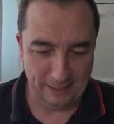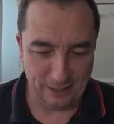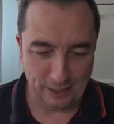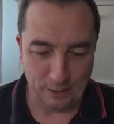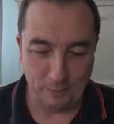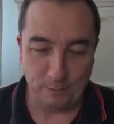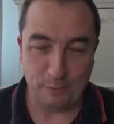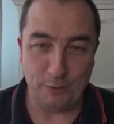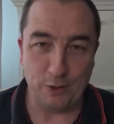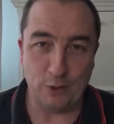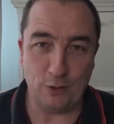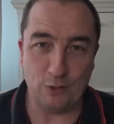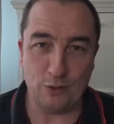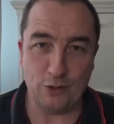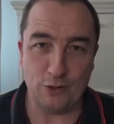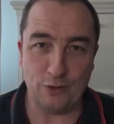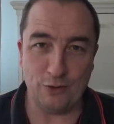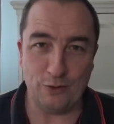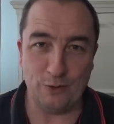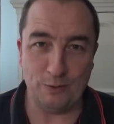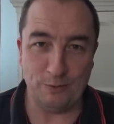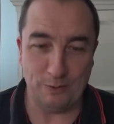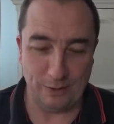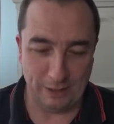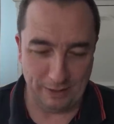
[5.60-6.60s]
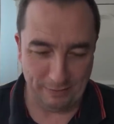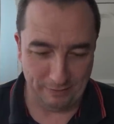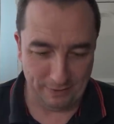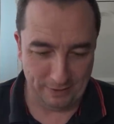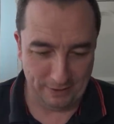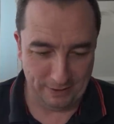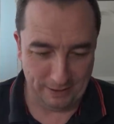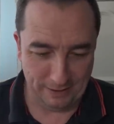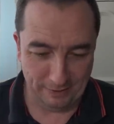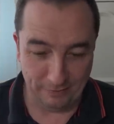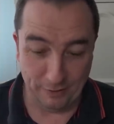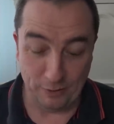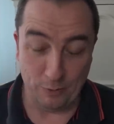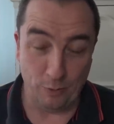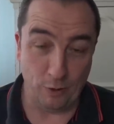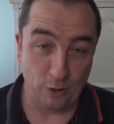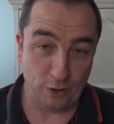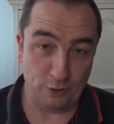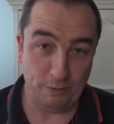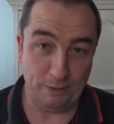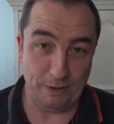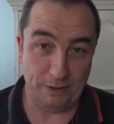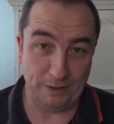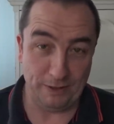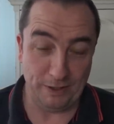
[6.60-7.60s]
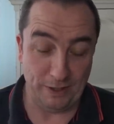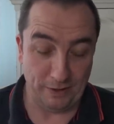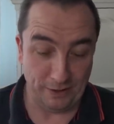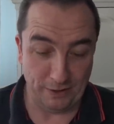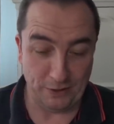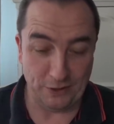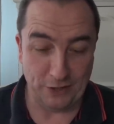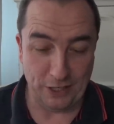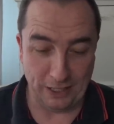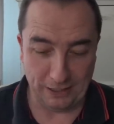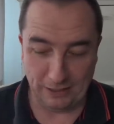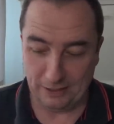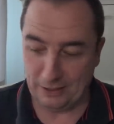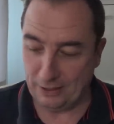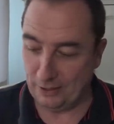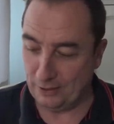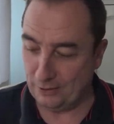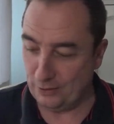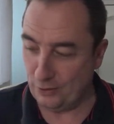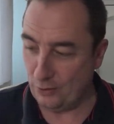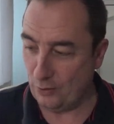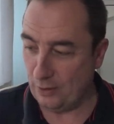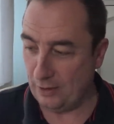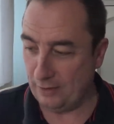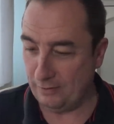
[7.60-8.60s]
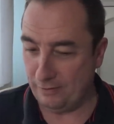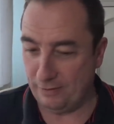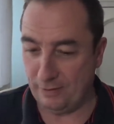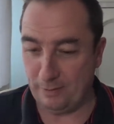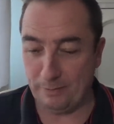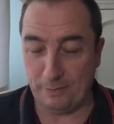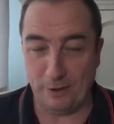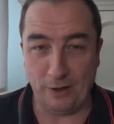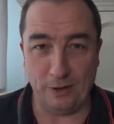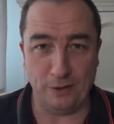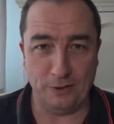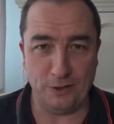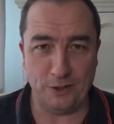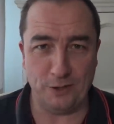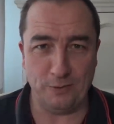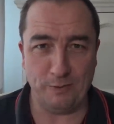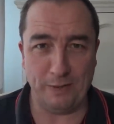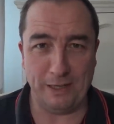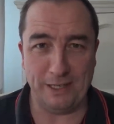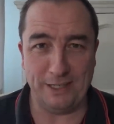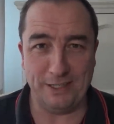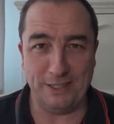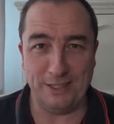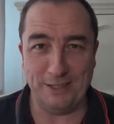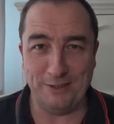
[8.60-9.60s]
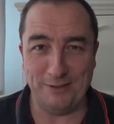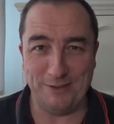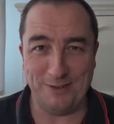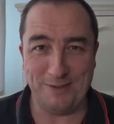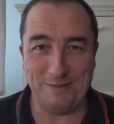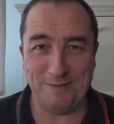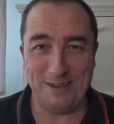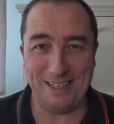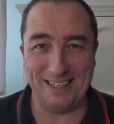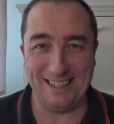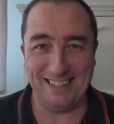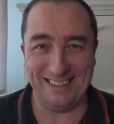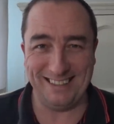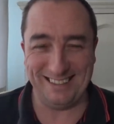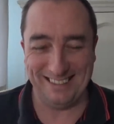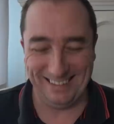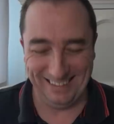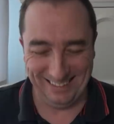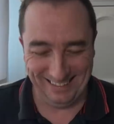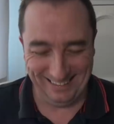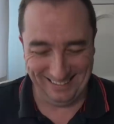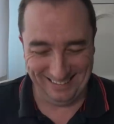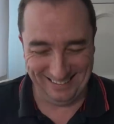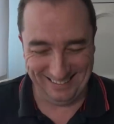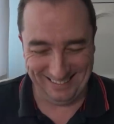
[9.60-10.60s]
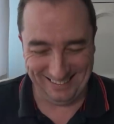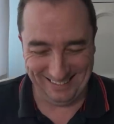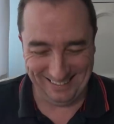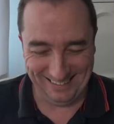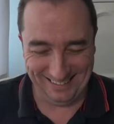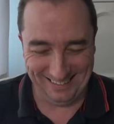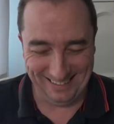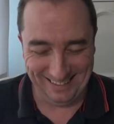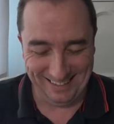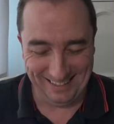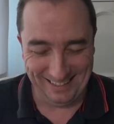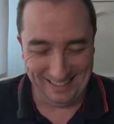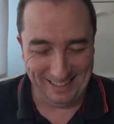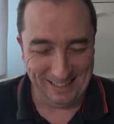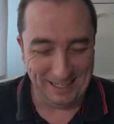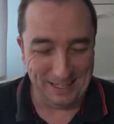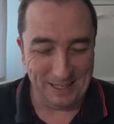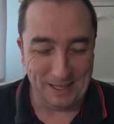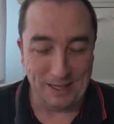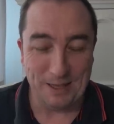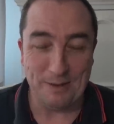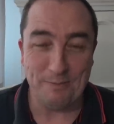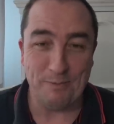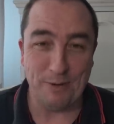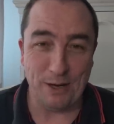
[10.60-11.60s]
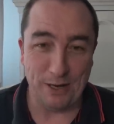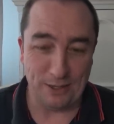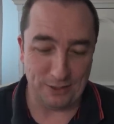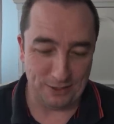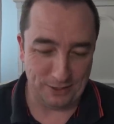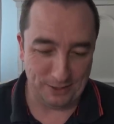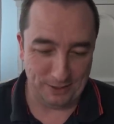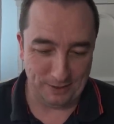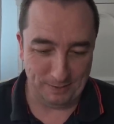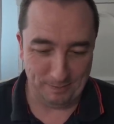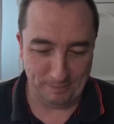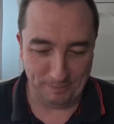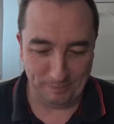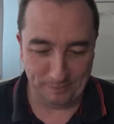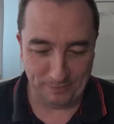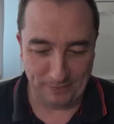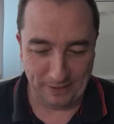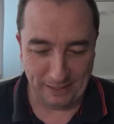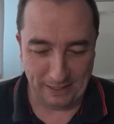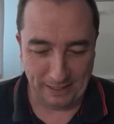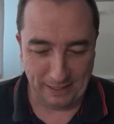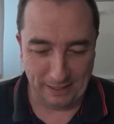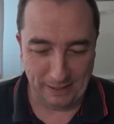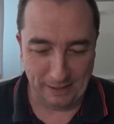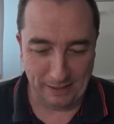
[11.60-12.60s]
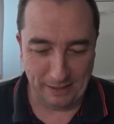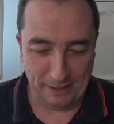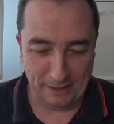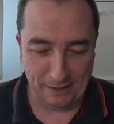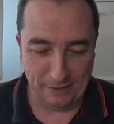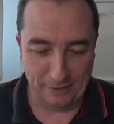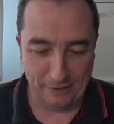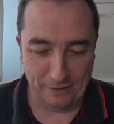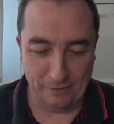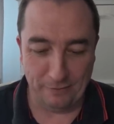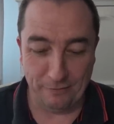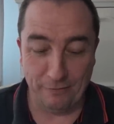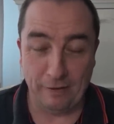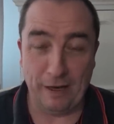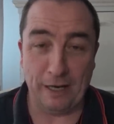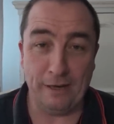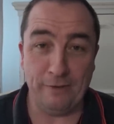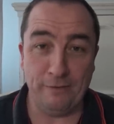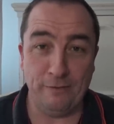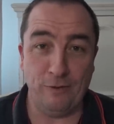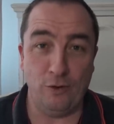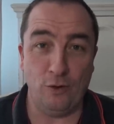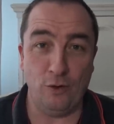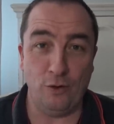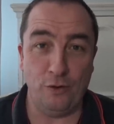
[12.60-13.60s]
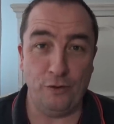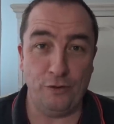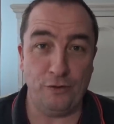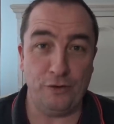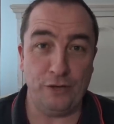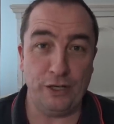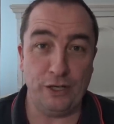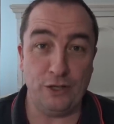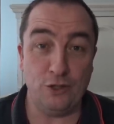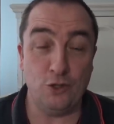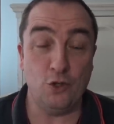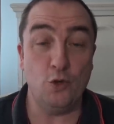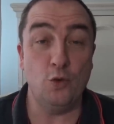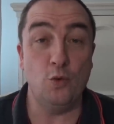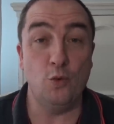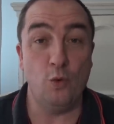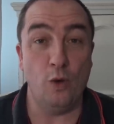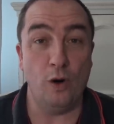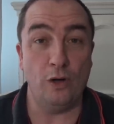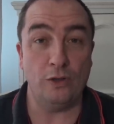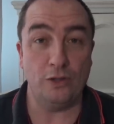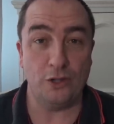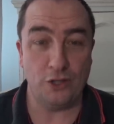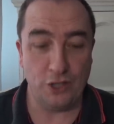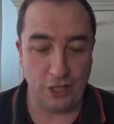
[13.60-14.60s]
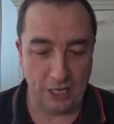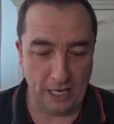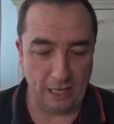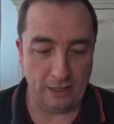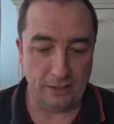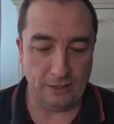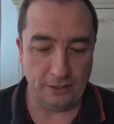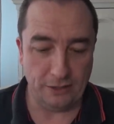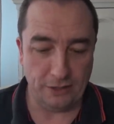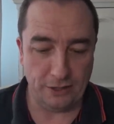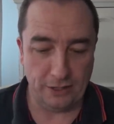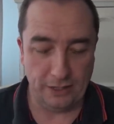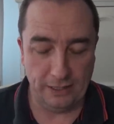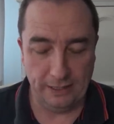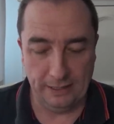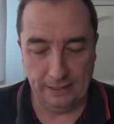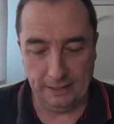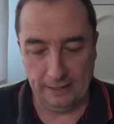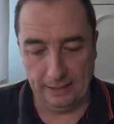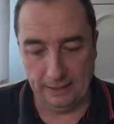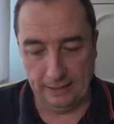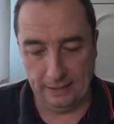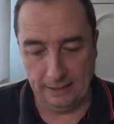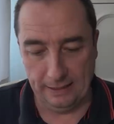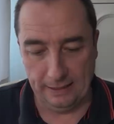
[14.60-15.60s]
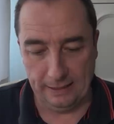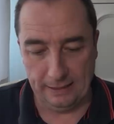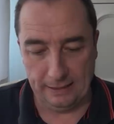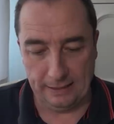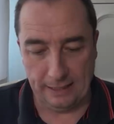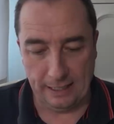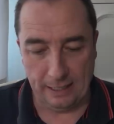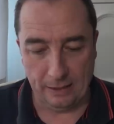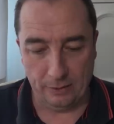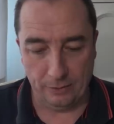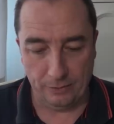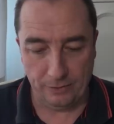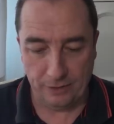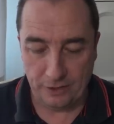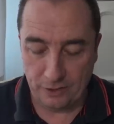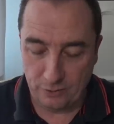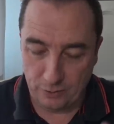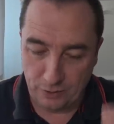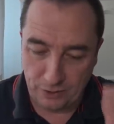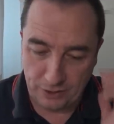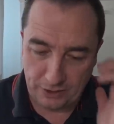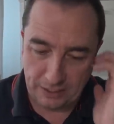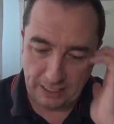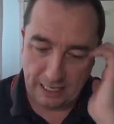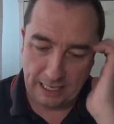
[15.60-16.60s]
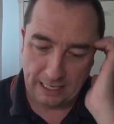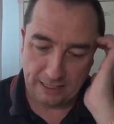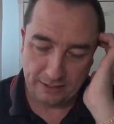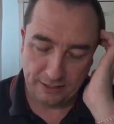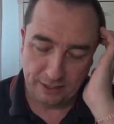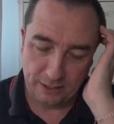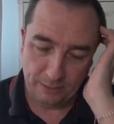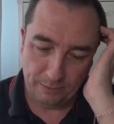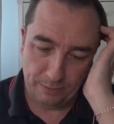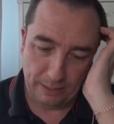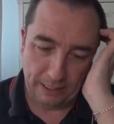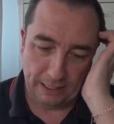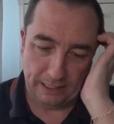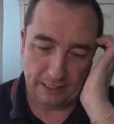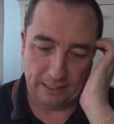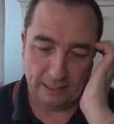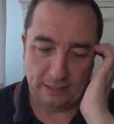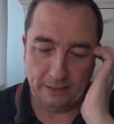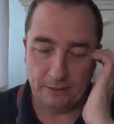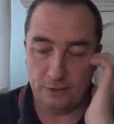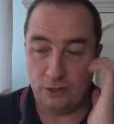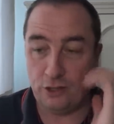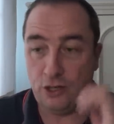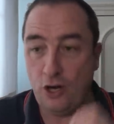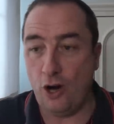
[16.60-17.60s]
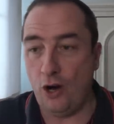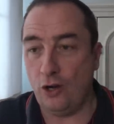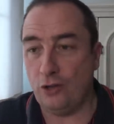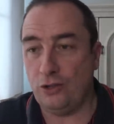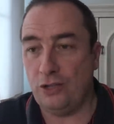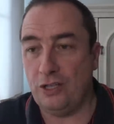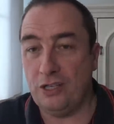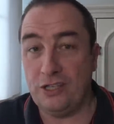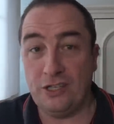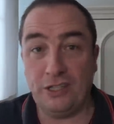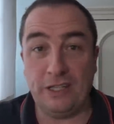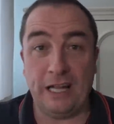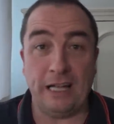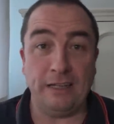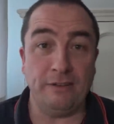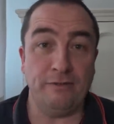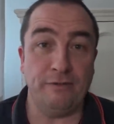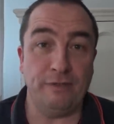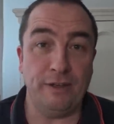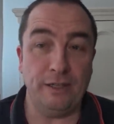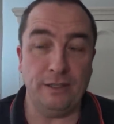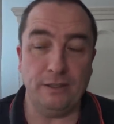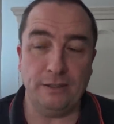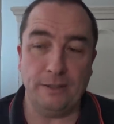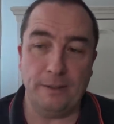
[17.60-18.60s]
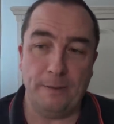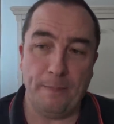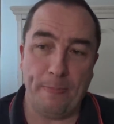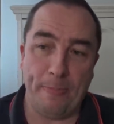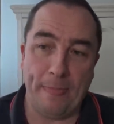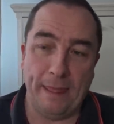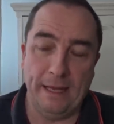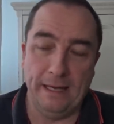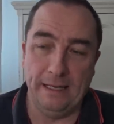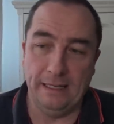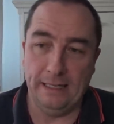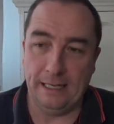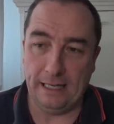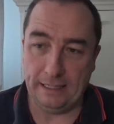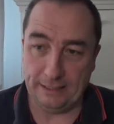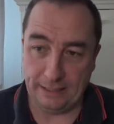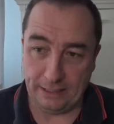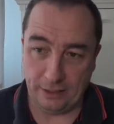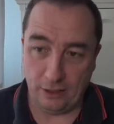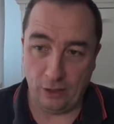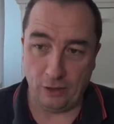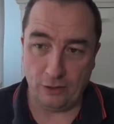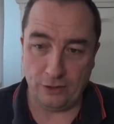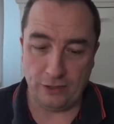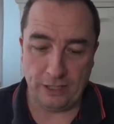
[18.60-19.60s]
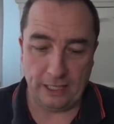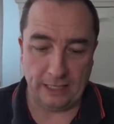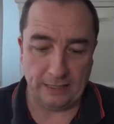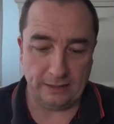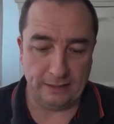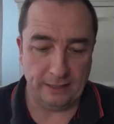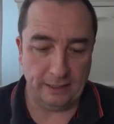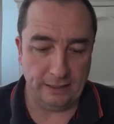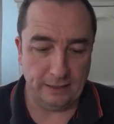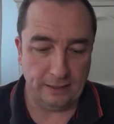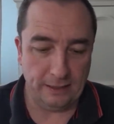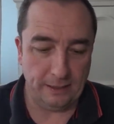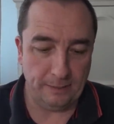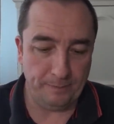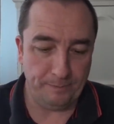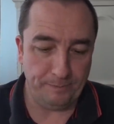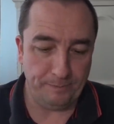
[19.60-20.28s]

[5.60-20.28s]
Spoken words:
computer room, whatever. If you watch me on the other channel, you'll know I film the hot and spicy for me. But 5-4-3-2-1 challenge. Now, this was started by Todd Stanfield, and he contacted